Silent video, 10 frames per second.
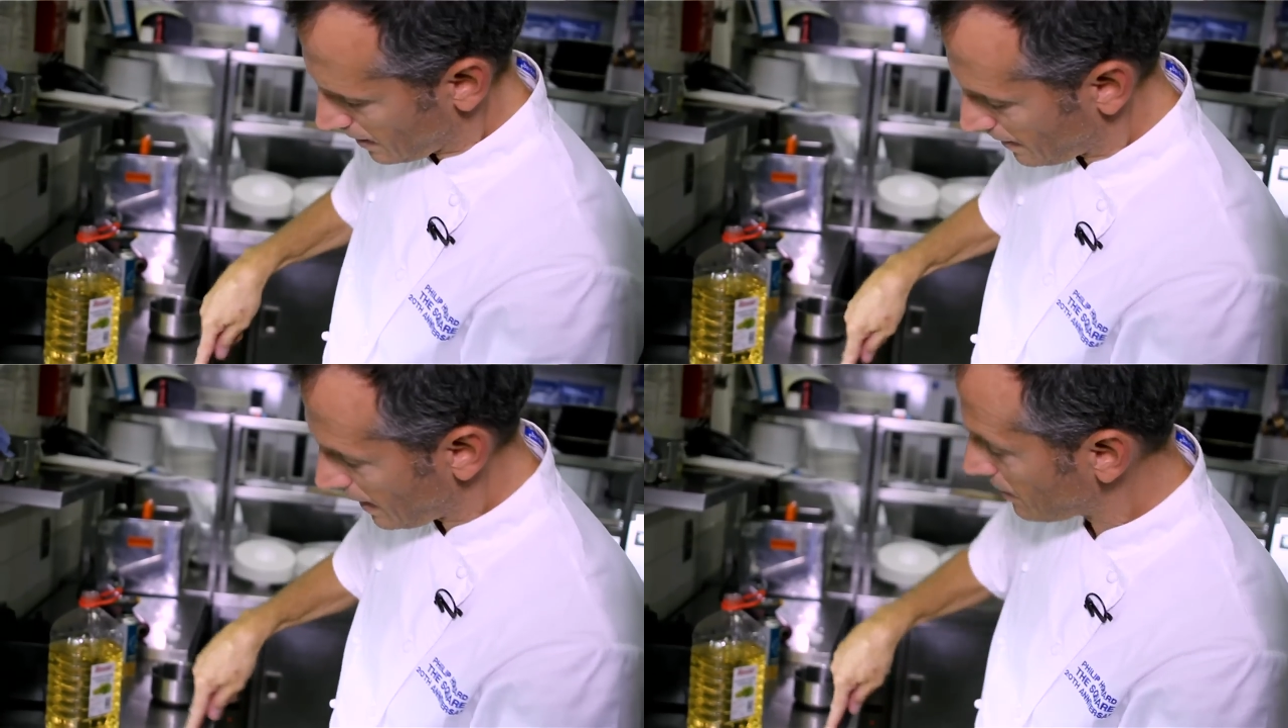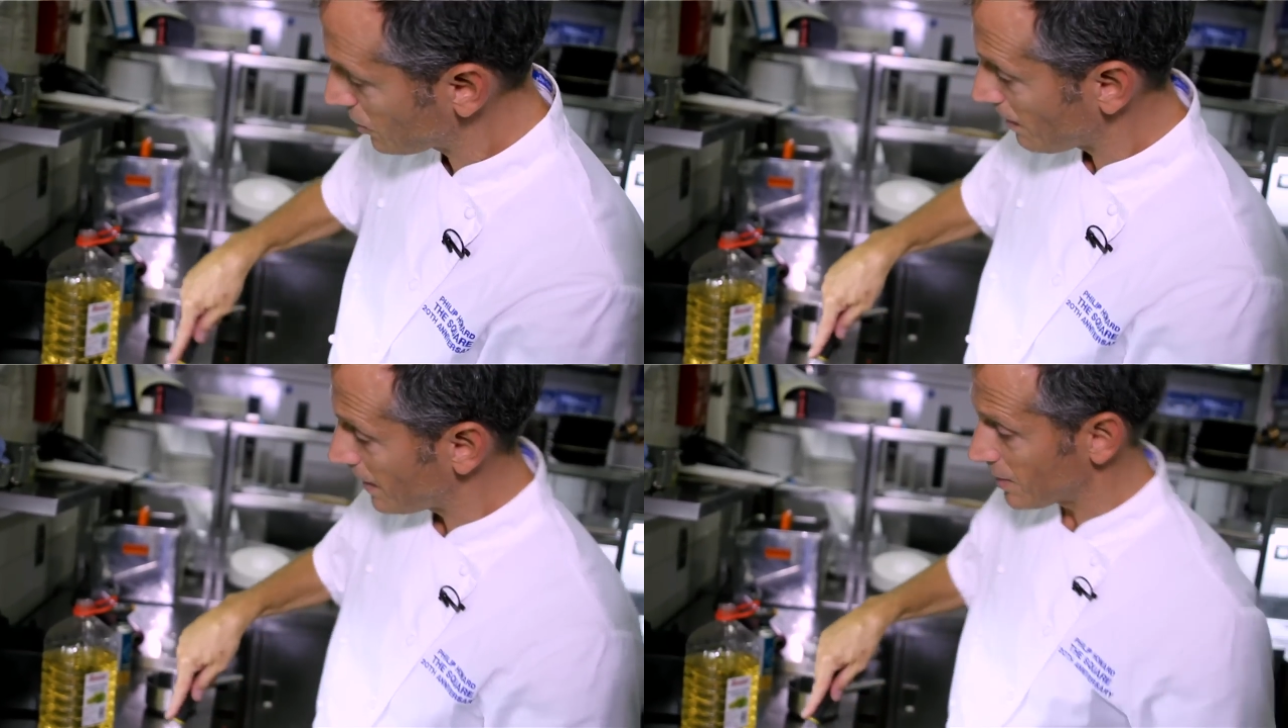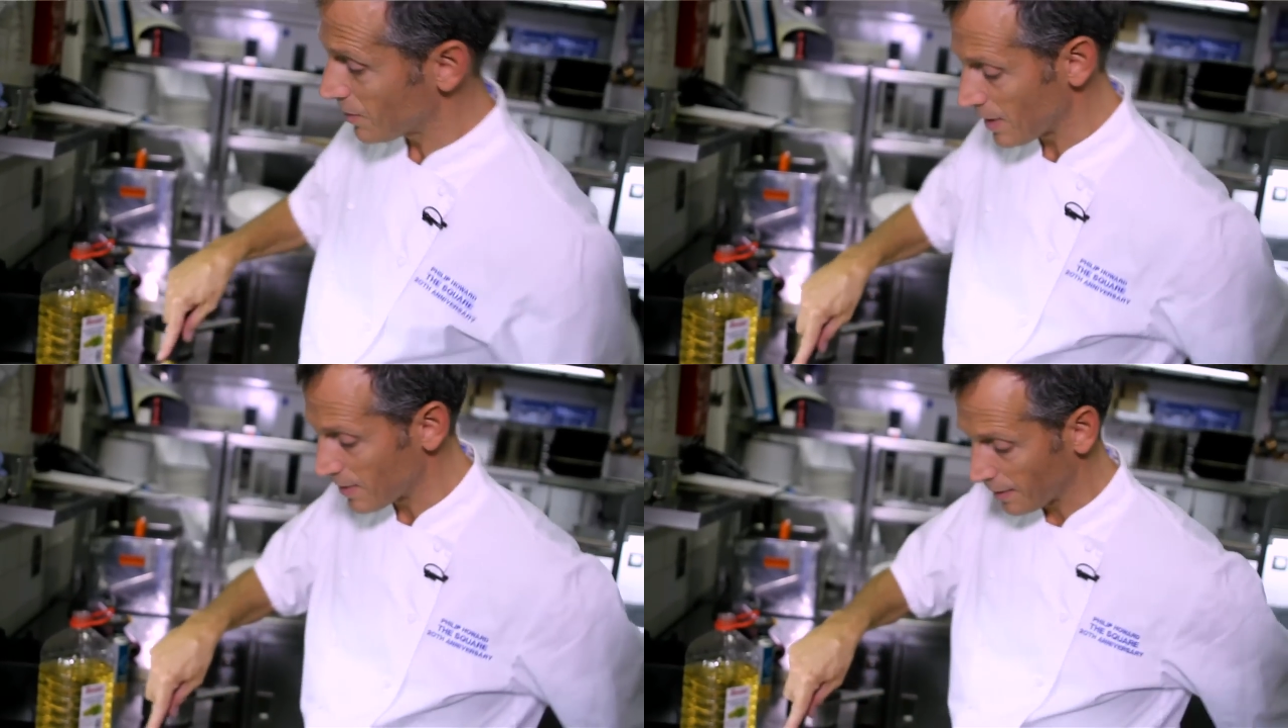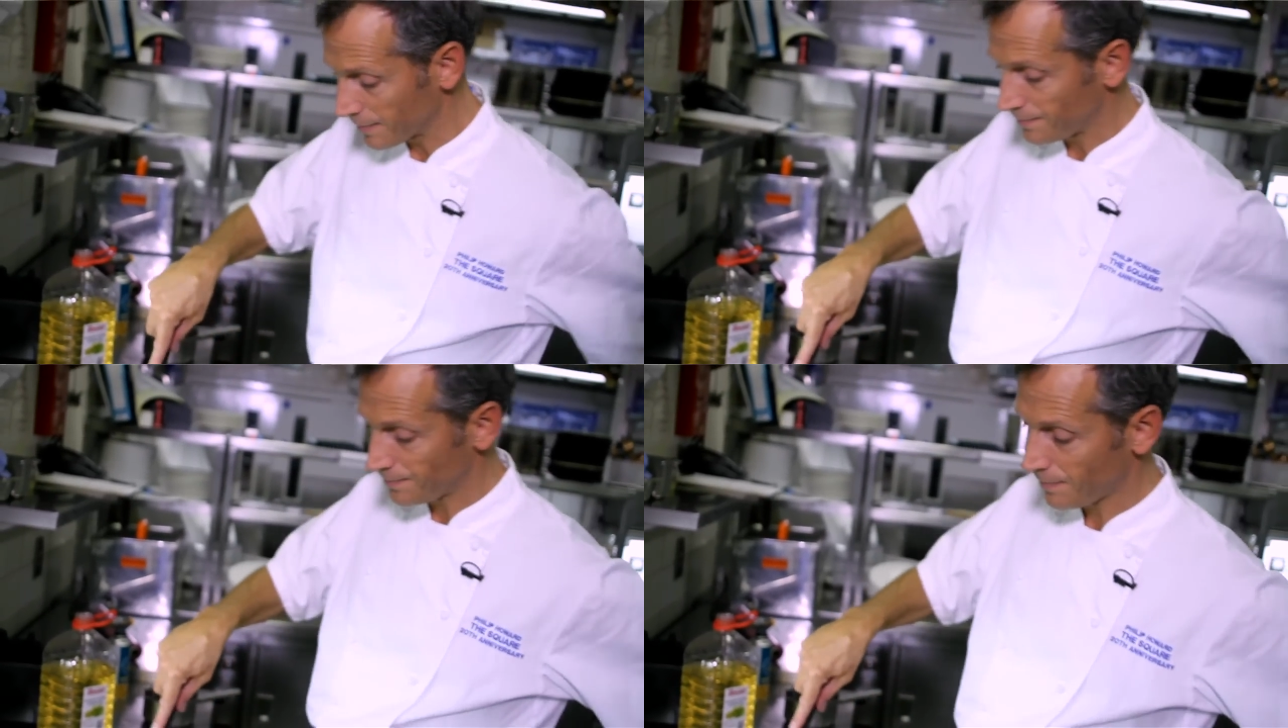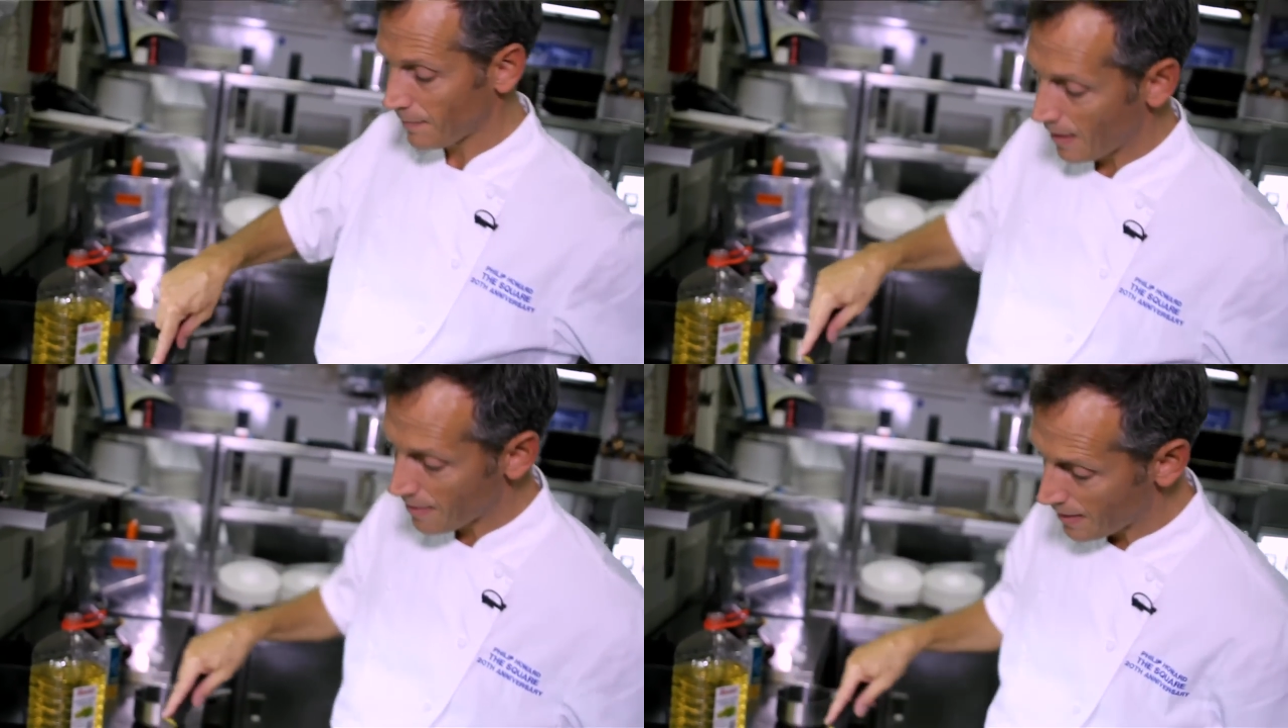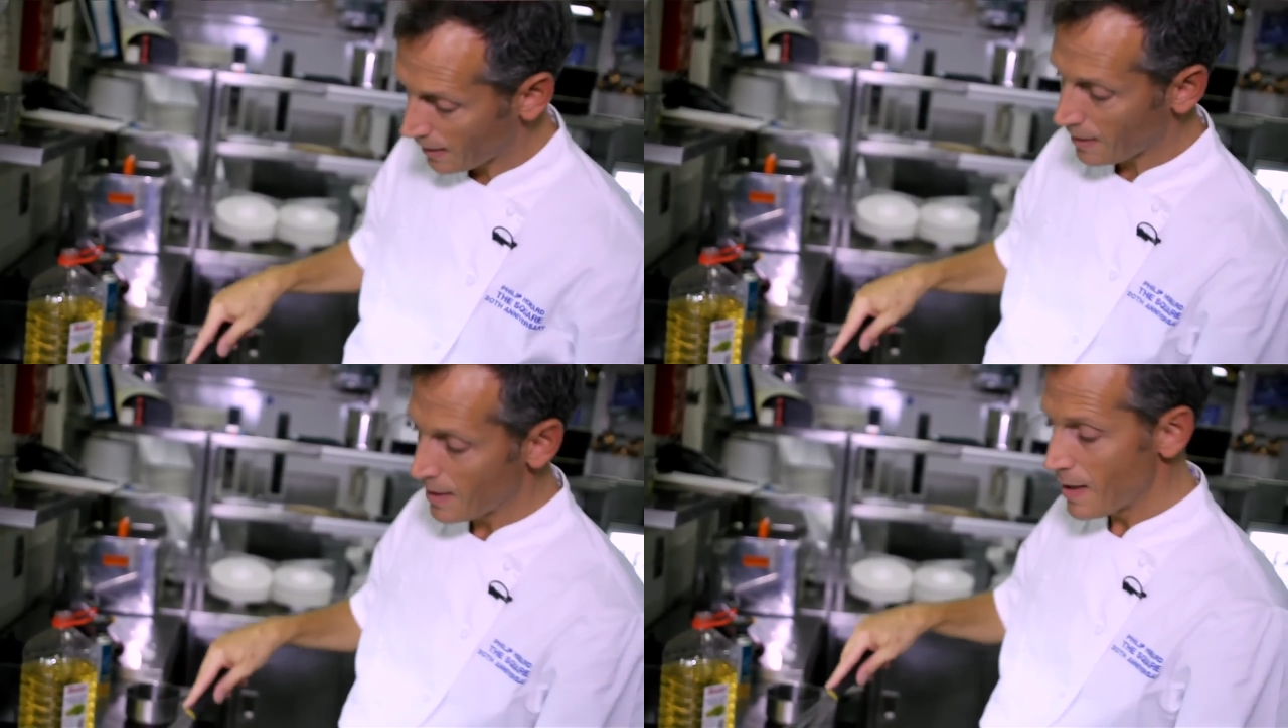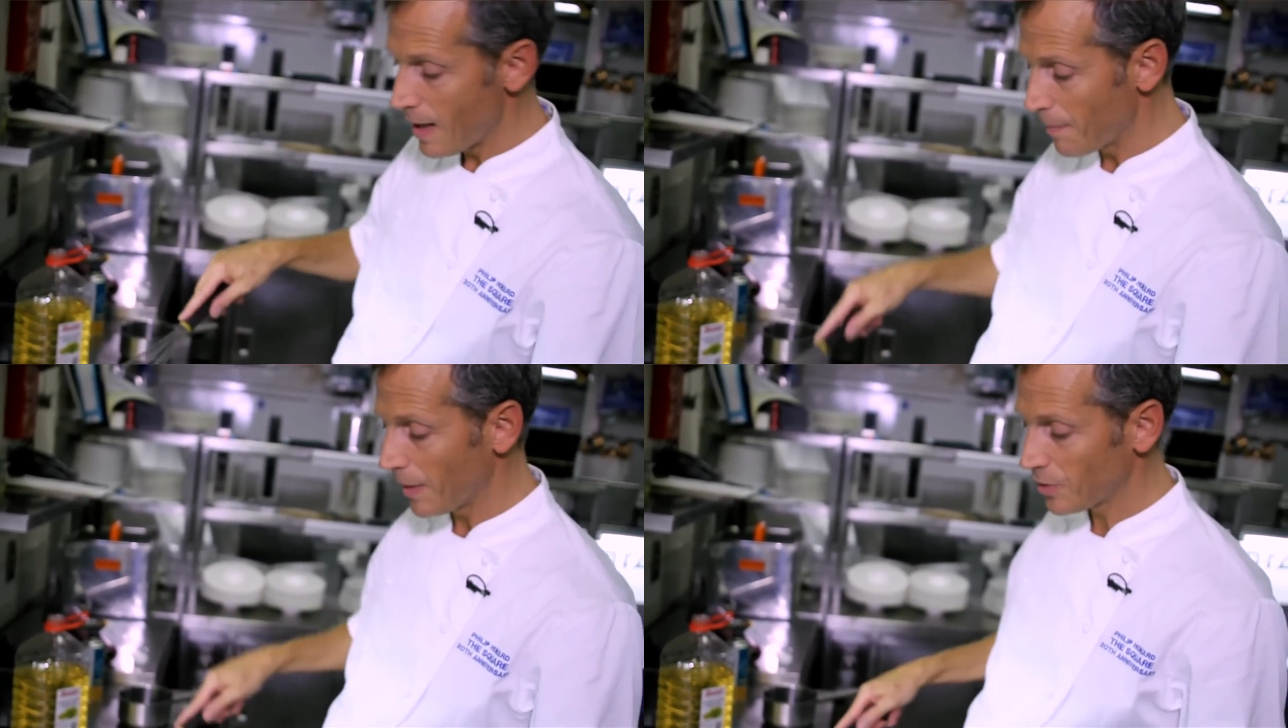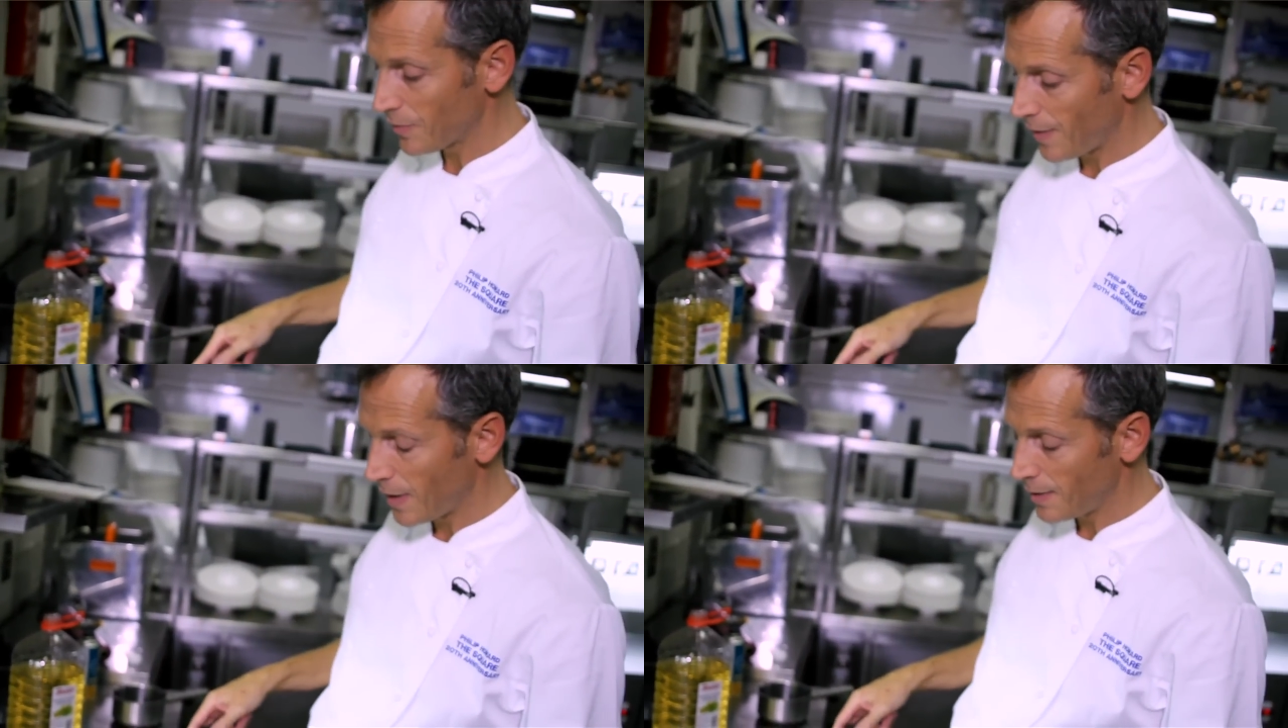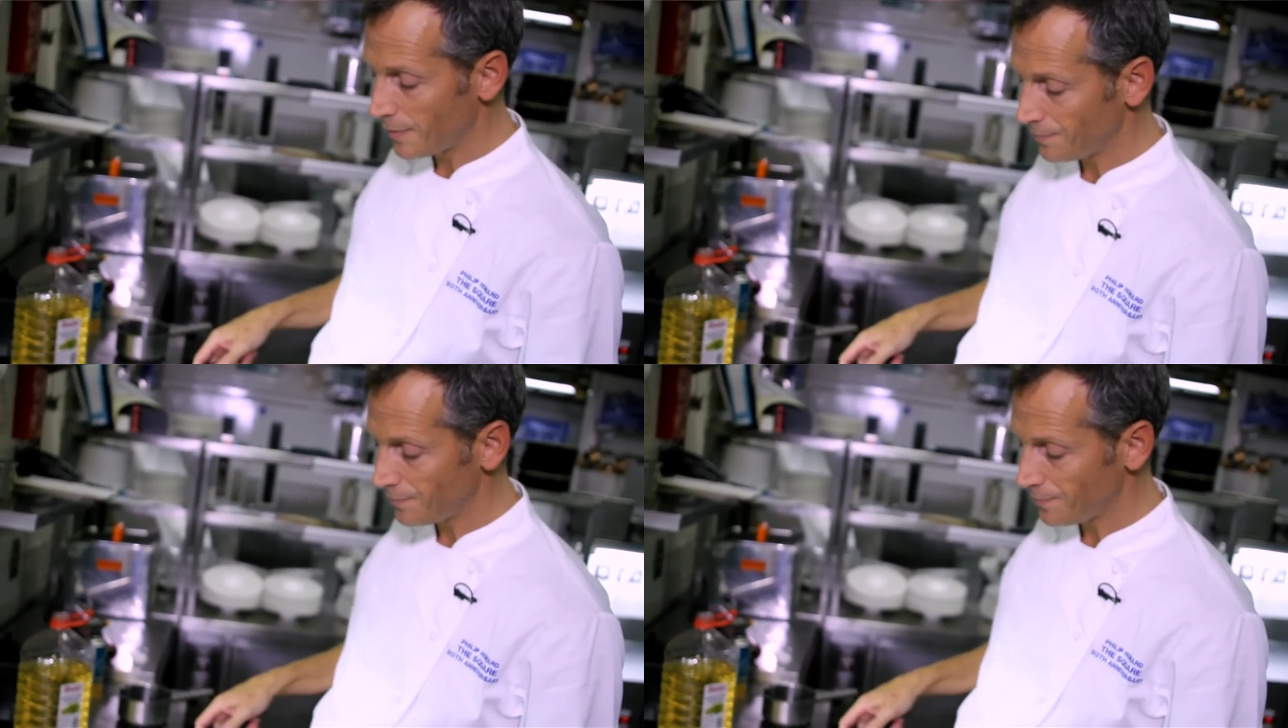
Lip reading: And there is your basic recipe. Thick, emulsified,